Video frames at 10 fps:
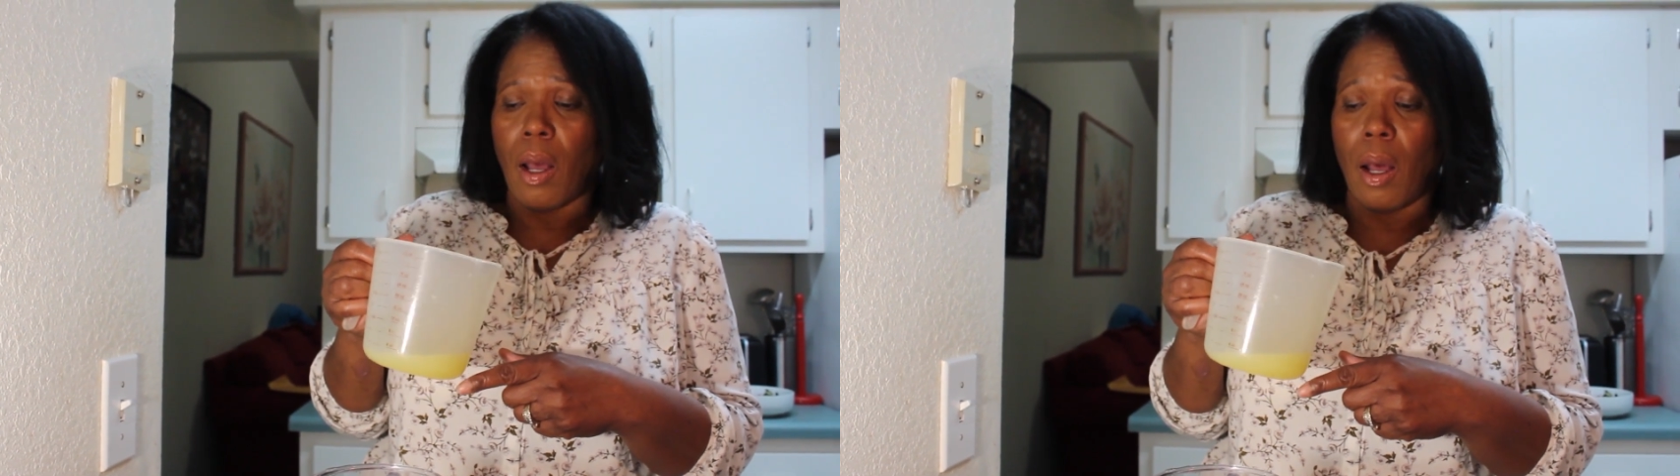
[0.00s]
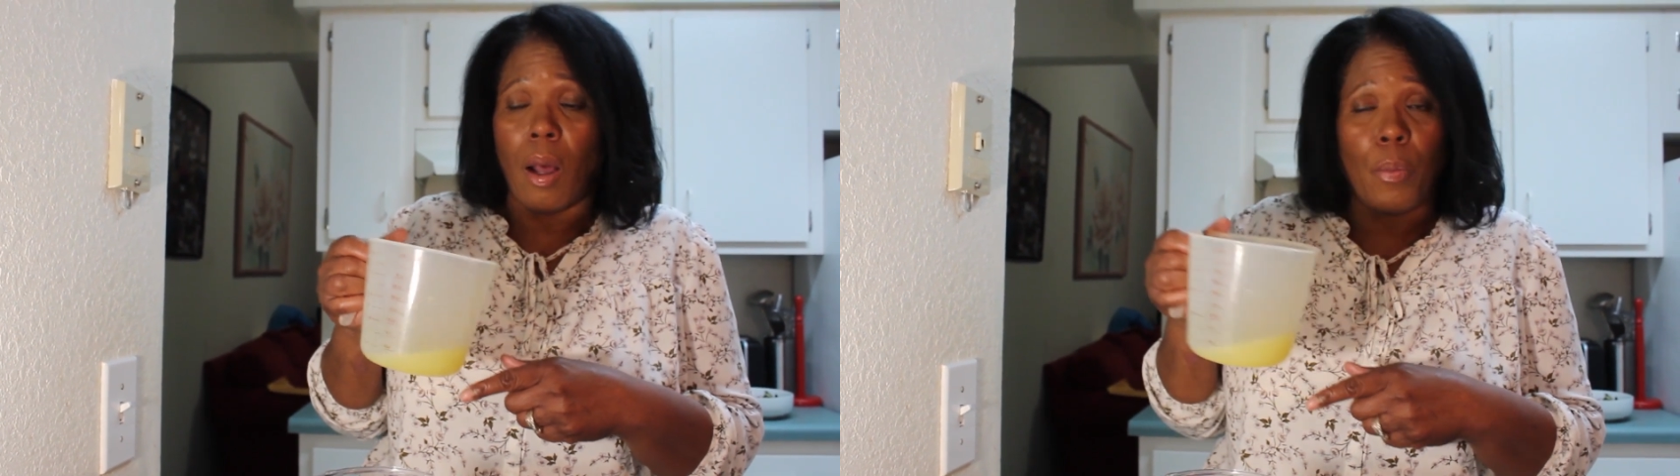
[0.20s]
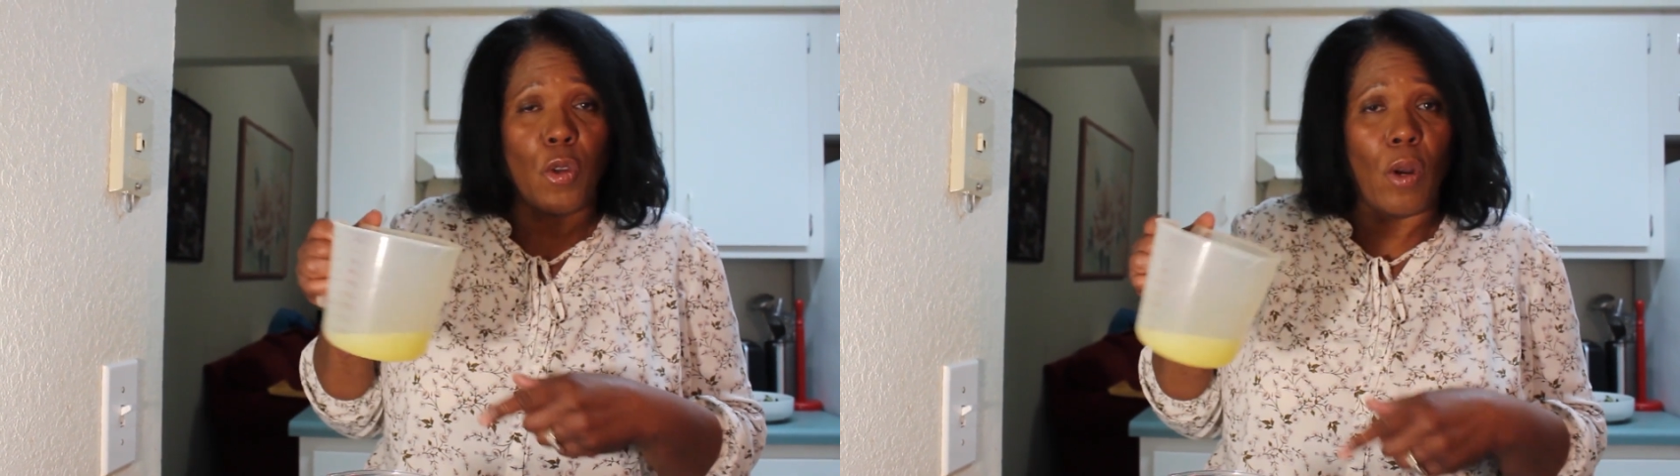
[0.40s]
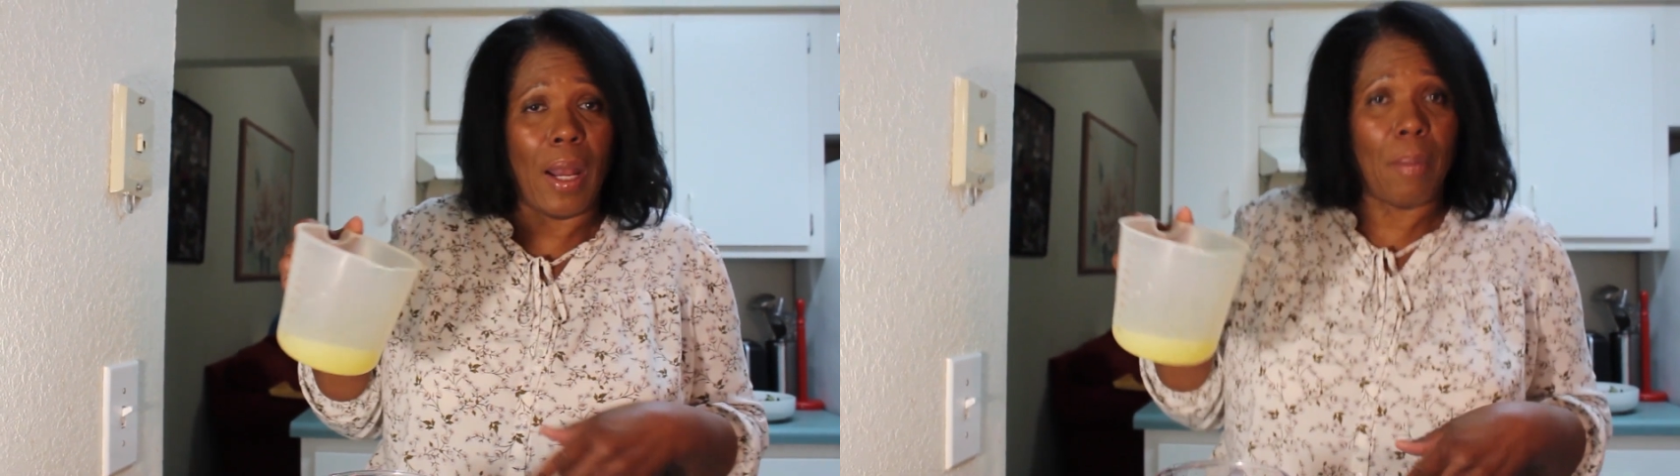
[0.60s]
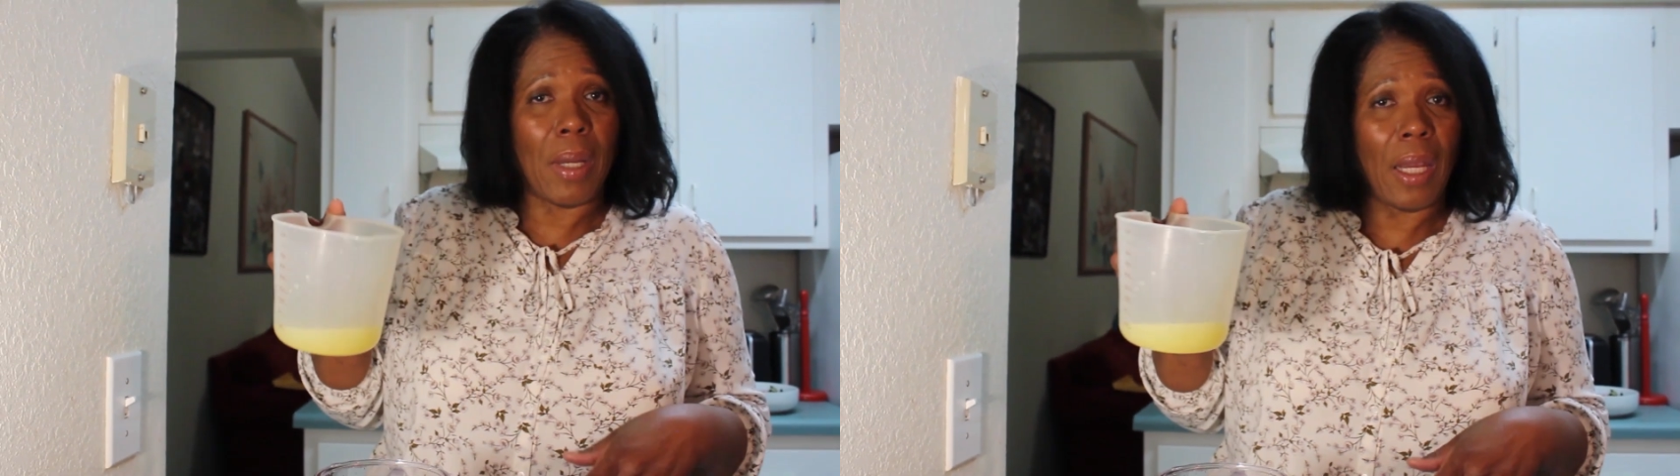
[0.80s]
your
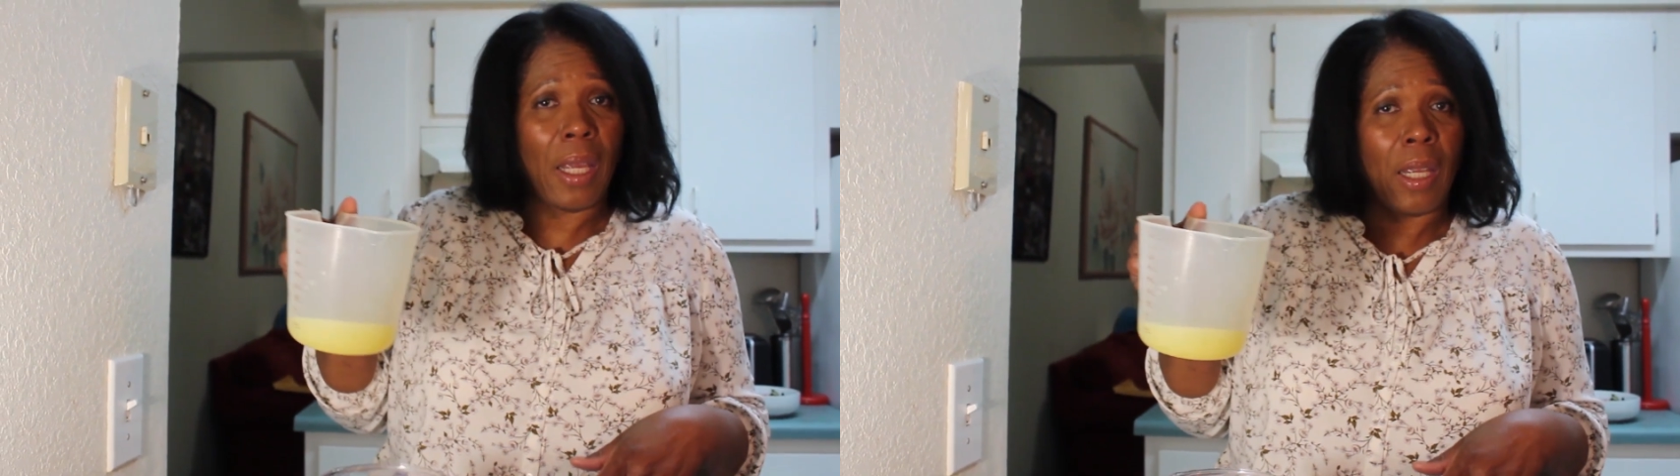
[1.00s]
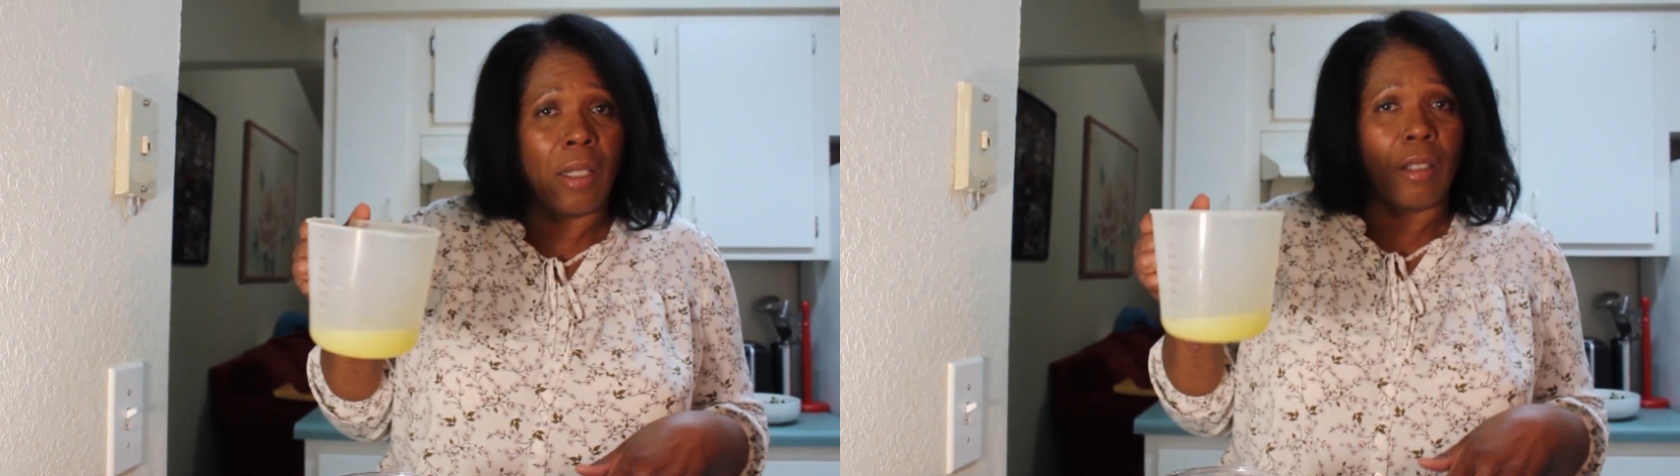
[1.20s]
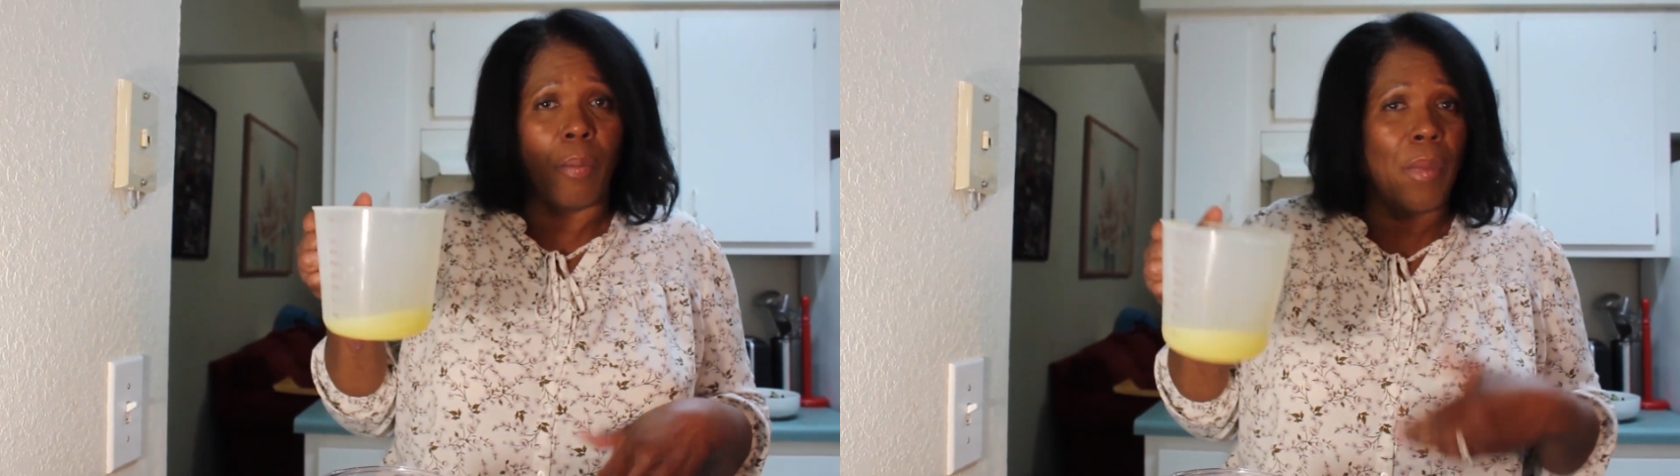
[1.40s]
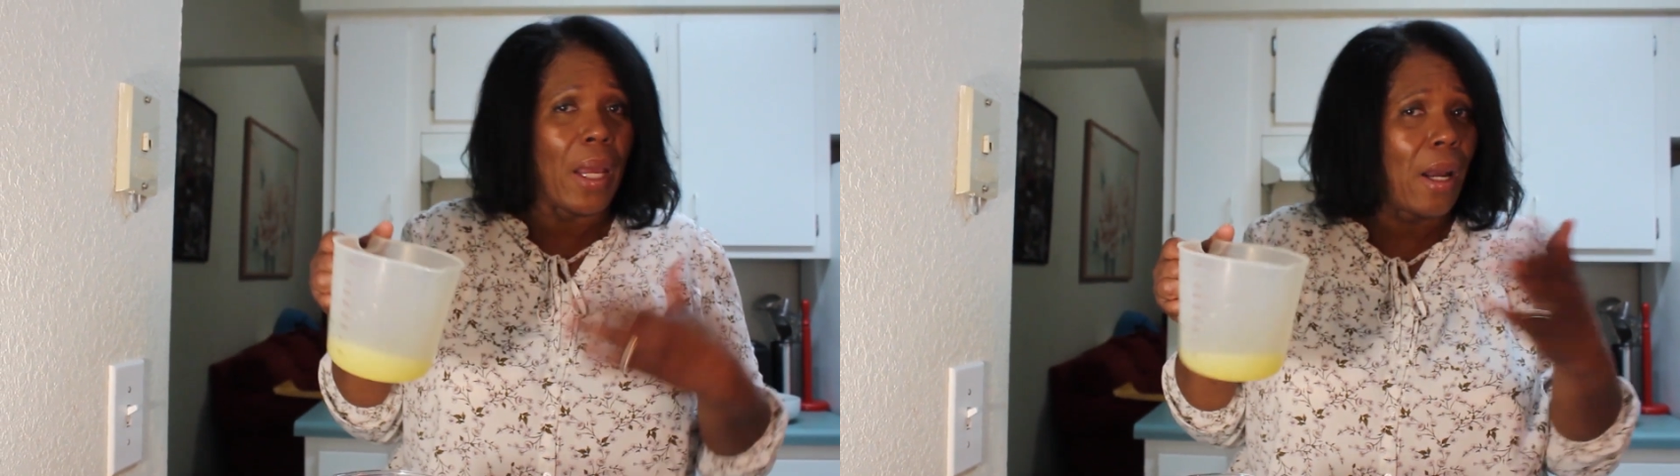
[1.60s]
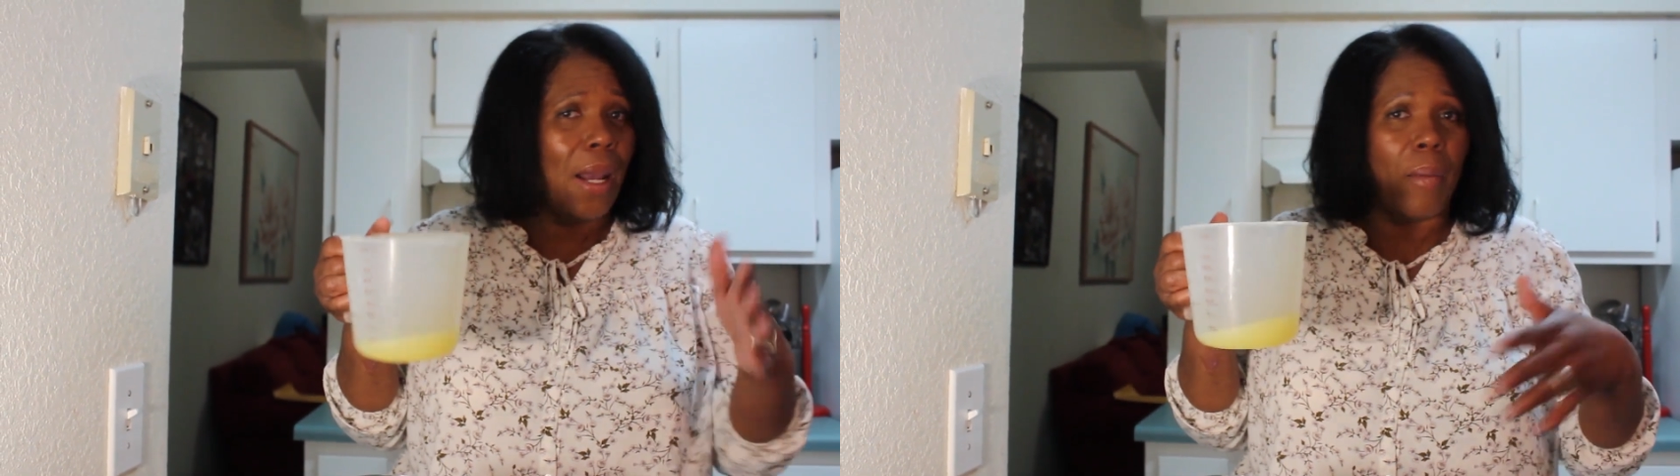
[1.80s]
lemonade, to
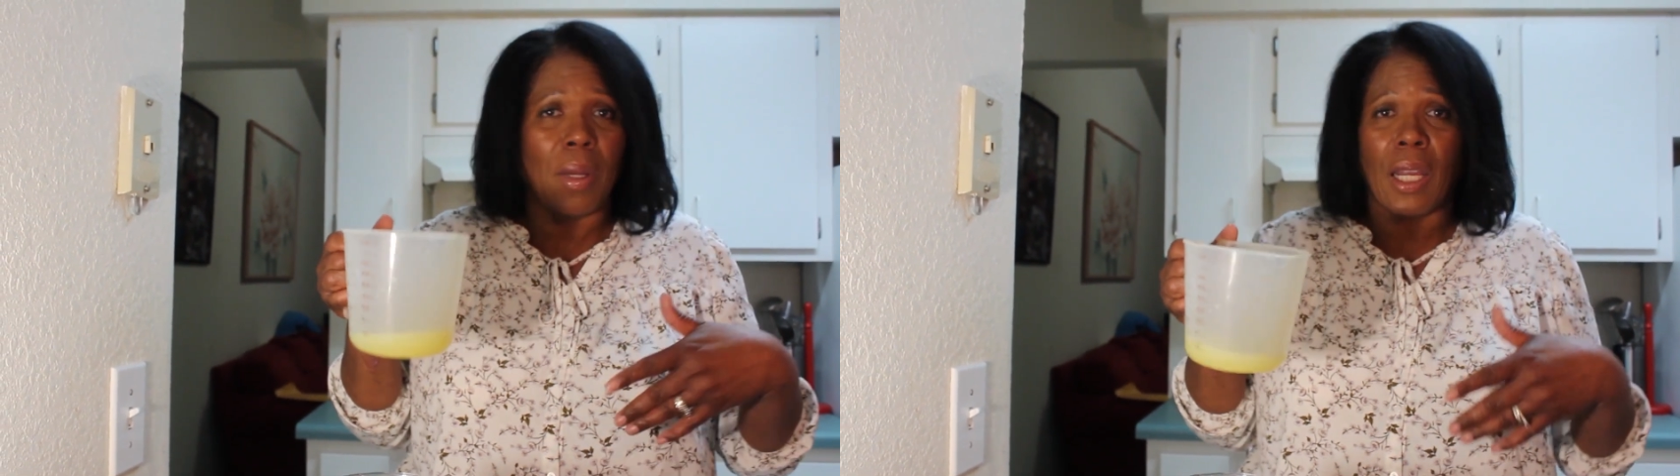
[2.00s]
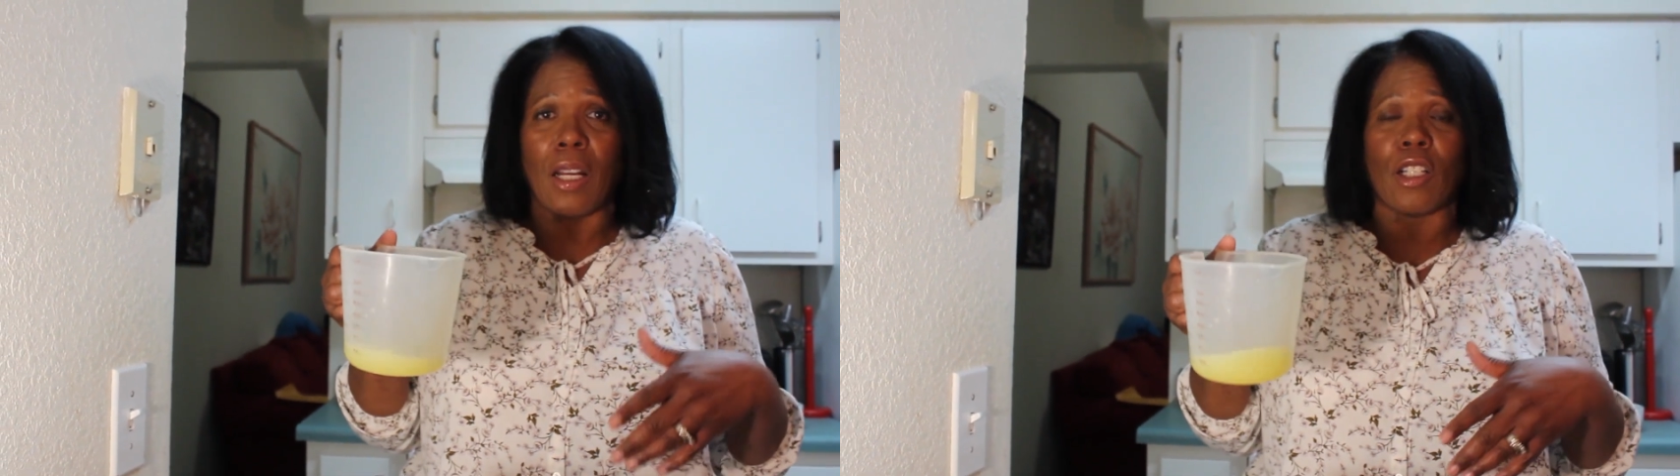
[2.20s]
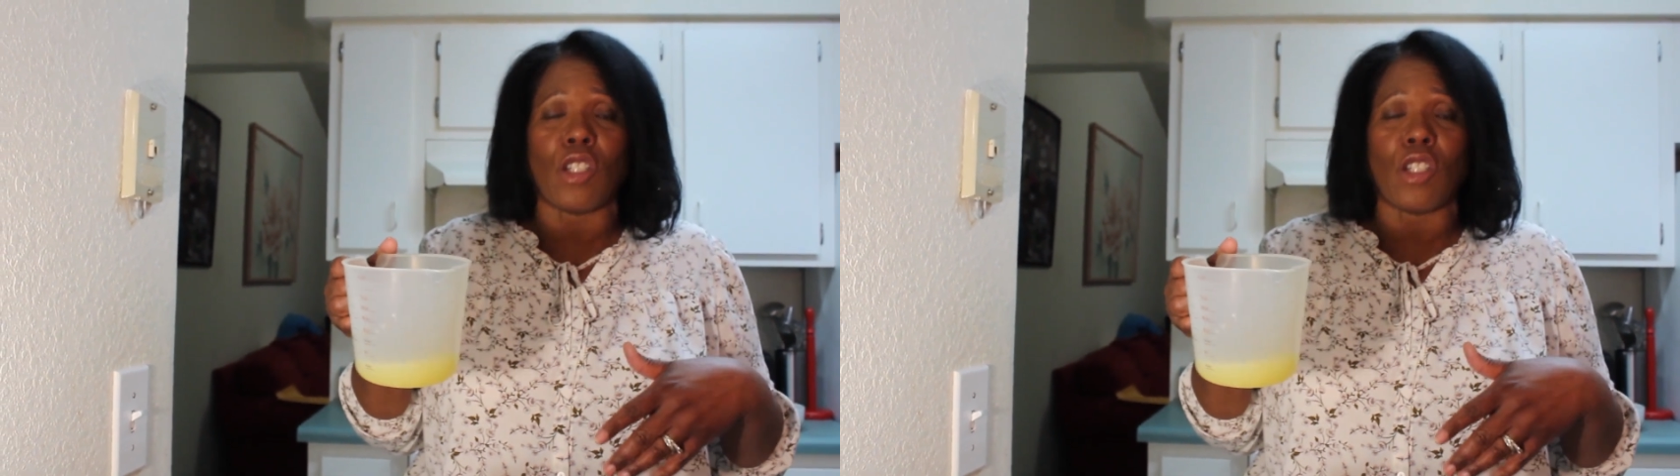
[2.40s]
make lemonade or